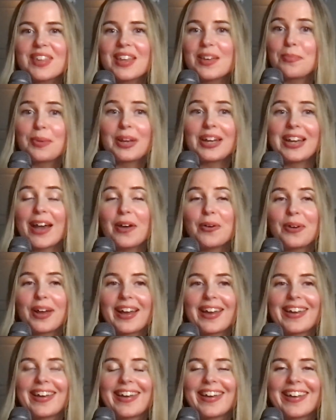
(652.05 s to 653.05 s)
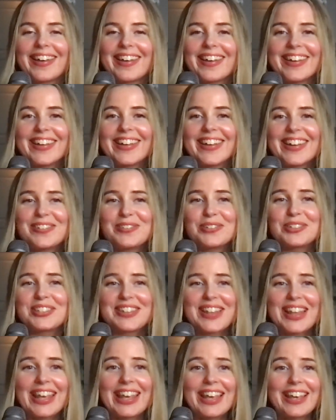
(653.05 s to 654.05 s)
But now I was
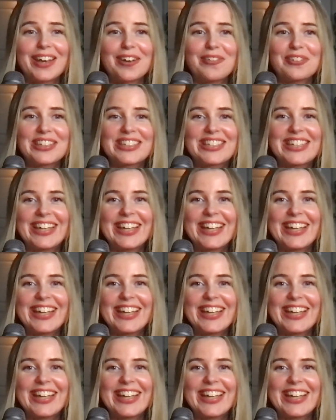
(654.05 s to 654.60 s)
thinking of it.